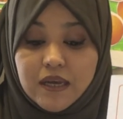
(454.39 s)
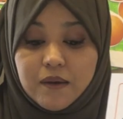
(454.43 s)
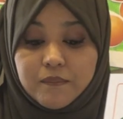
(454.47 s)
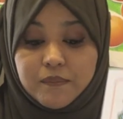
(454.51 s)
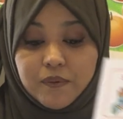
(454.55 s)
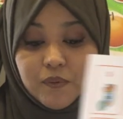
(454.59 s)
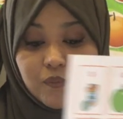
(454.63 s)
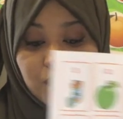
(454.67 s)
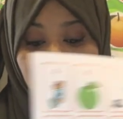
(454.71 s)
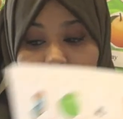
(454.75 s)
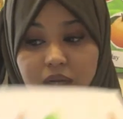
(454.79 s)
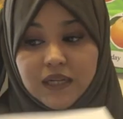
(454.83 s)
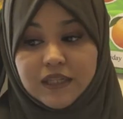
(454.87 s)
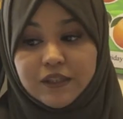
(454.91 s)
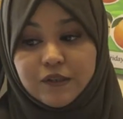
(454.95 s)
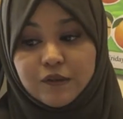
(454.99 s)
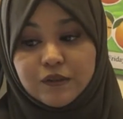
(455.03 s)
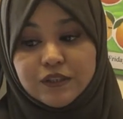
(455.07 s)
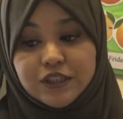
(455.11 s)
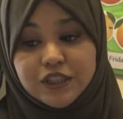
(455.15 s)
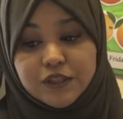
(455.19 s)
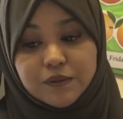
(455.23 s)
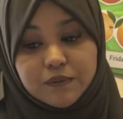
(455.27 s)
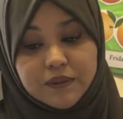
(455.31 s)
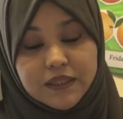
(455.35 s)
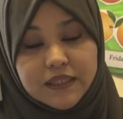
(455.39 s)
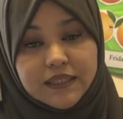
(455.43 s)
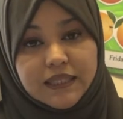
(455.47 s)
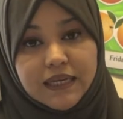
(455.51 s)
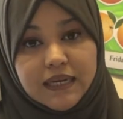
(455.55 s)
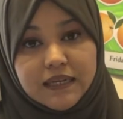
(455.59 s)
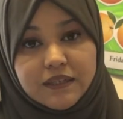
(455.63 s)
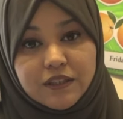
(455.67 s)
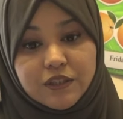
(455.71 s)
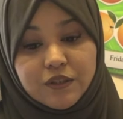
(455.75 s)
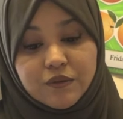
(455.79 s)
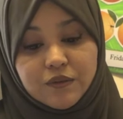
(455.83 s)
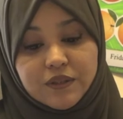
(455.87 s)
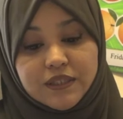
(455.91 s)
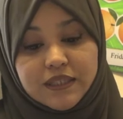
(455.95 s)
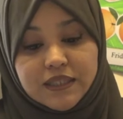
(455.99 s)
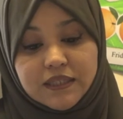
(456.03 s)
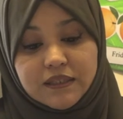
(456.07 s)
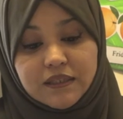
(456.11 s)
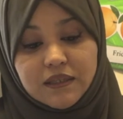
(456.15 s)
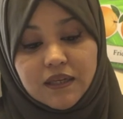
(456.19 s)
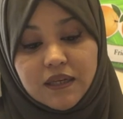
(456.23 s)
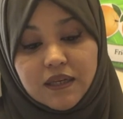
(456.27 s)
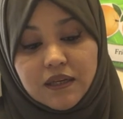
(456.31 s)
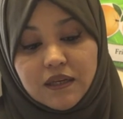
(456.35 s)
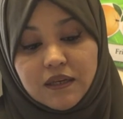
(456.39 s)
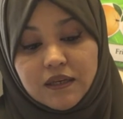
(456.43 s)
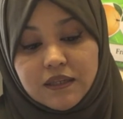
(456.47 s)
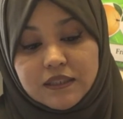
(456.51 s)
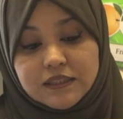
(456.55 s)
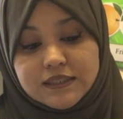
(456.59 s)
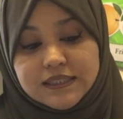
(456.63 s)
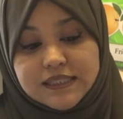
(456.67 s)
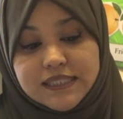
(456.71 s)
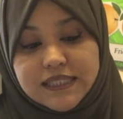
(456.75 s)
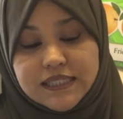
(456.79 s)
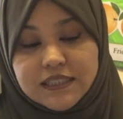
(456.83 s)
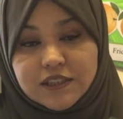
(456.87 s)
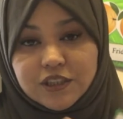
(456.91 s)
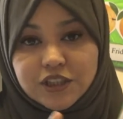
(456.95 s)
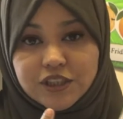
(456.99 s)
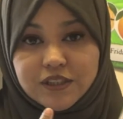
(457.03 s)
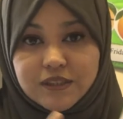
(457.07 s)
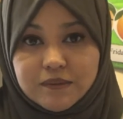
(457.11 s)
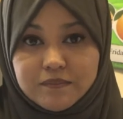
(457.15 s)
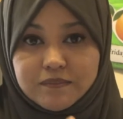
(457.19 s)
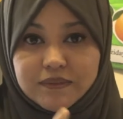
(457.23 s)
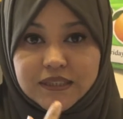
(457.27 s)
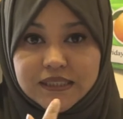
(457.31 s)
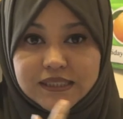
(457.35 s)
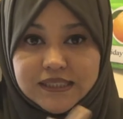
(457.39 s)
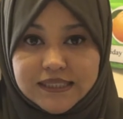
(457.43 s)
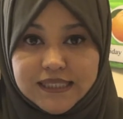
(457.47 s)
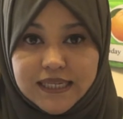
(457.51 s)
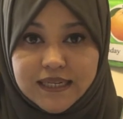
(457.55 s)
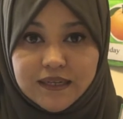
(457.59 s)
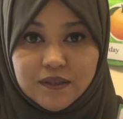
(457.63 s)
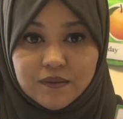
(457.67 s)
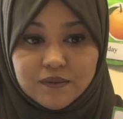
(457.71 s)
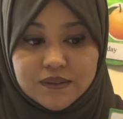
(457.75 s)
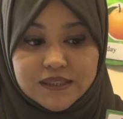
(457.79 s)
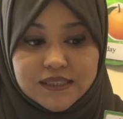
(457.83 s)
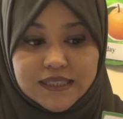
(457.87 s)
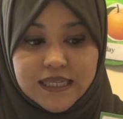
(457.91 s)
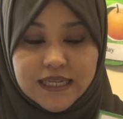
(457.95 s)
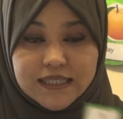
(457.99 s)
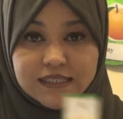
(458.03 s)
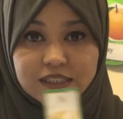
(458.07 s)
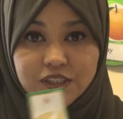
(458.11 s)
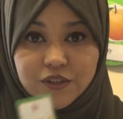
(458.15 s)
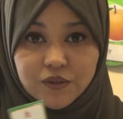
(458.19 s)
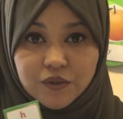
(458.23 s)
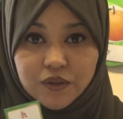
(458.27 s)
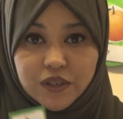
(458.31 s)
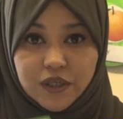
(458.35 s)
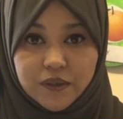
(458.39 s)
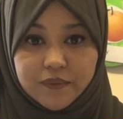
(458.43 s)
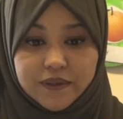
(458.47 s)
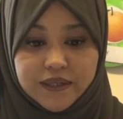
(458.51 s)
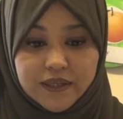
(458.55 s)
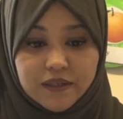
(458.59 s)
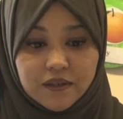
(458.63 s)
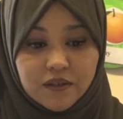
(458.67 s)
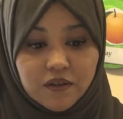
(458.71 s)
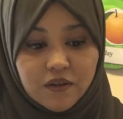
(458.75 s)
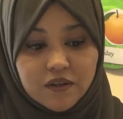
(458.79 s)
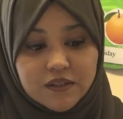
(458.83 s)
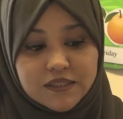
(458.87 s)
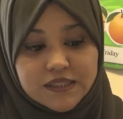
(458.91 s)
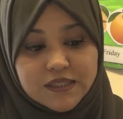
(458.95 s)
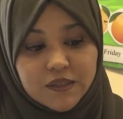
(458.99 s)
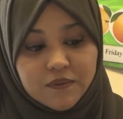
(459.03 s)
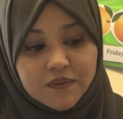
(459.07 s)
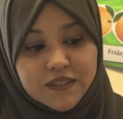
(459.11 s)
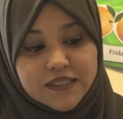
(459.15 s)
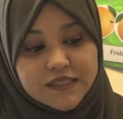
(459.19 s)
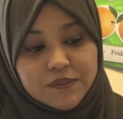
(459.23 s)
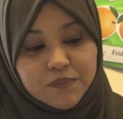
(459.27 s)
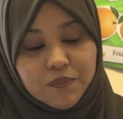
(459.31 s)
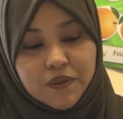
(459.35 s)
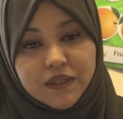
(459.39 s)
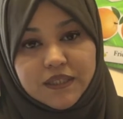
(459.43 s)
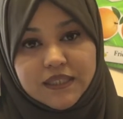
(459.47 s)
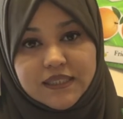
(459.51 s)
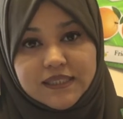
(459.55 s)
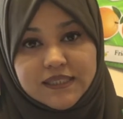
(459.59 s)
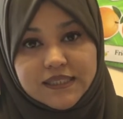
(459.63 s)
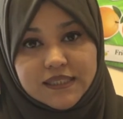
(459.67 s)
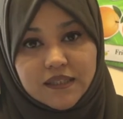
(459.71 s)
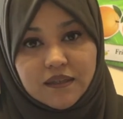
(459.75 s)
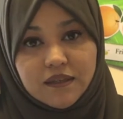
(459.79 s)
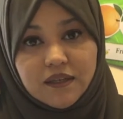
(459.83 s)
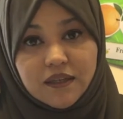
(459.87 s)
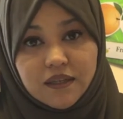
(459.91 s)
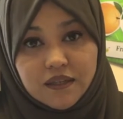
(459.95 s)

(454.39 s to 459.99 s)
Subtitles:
But while you're doing that, you can teach them the sounds as you're going along. So this one is,